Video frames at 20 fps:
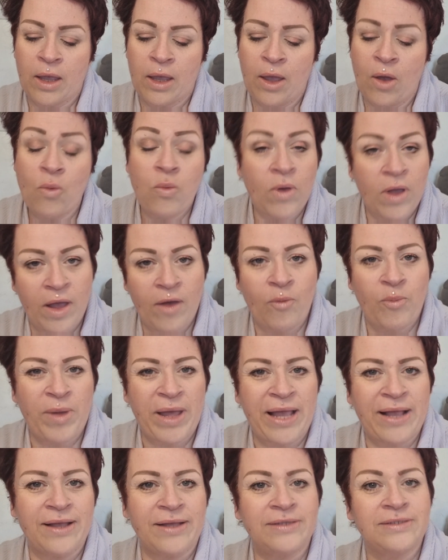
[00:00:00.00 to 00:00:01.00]
a while
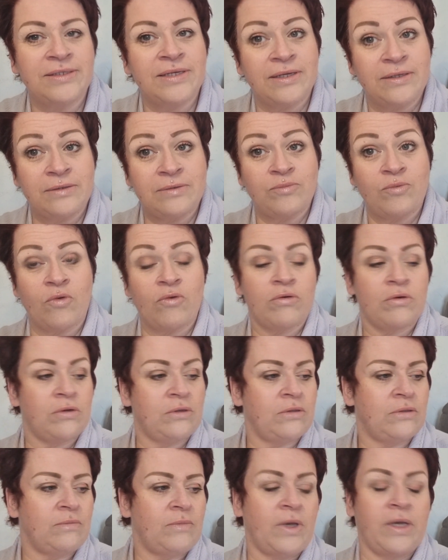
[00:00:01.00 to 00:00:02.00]
back I said
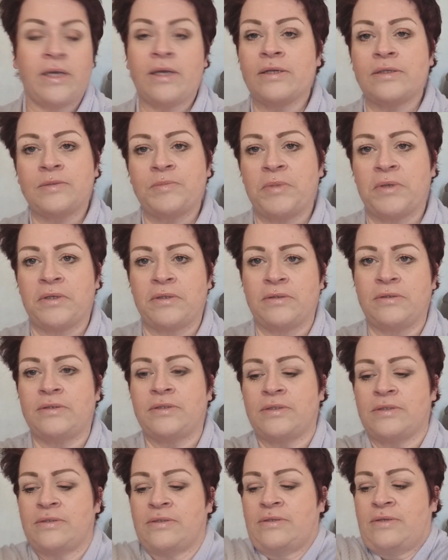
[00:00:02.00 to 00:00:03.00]
Warren, my husband,
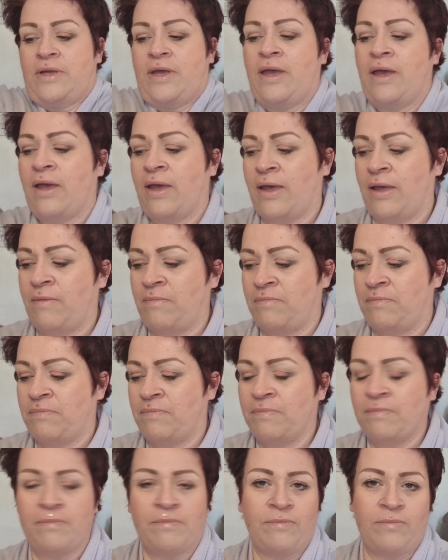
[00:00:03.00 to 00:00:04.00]

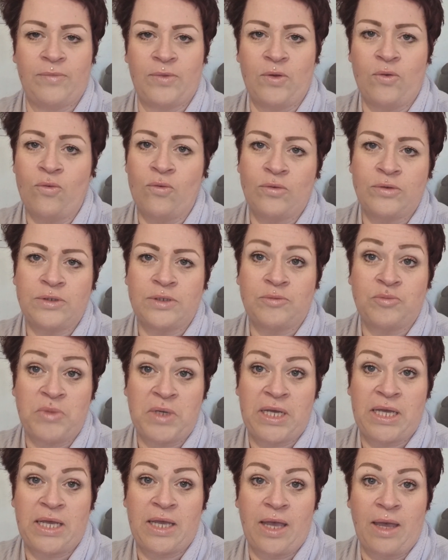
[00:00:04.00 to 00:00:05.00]
ordered
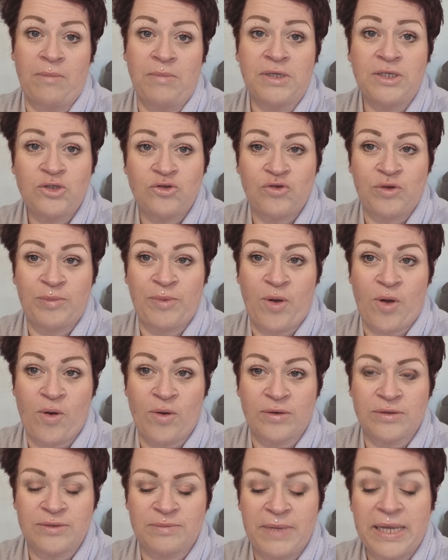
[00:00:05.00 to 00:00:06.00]
me a mystery
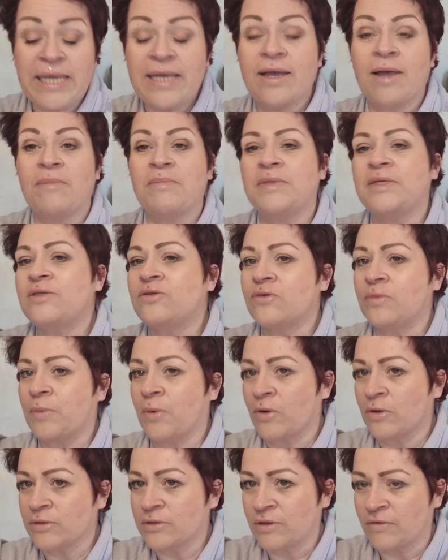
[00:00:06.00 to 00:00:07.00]
box, makeup mystery
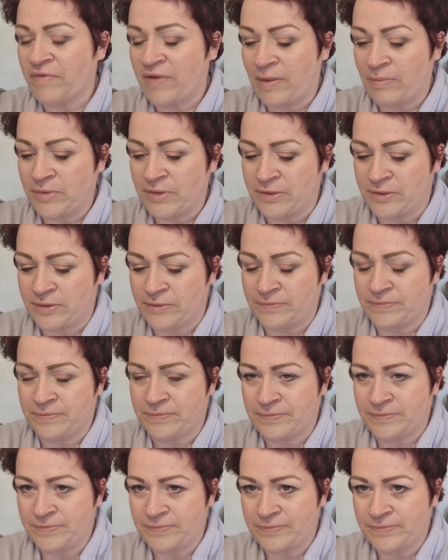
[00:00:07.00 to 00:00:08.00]
box off Amazon?
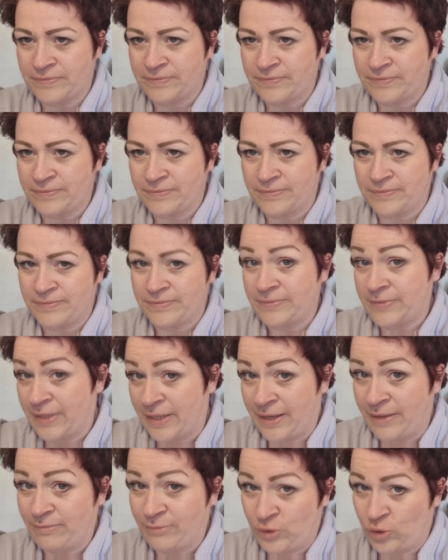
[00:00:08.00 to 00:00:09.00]

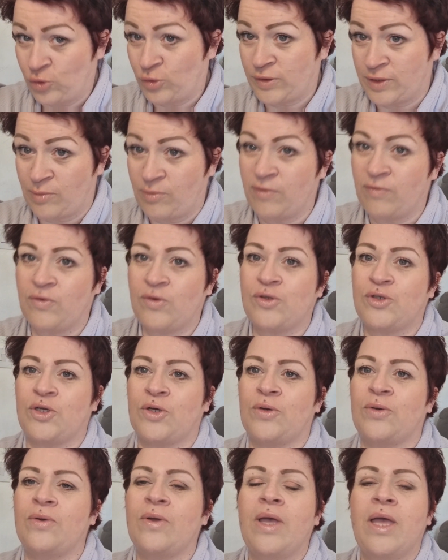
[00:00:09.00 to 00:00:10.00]
Yeah, I'm sure some of you
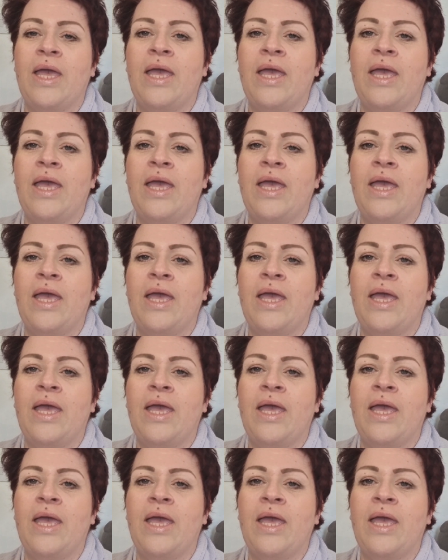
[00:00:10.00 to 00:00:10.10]
do.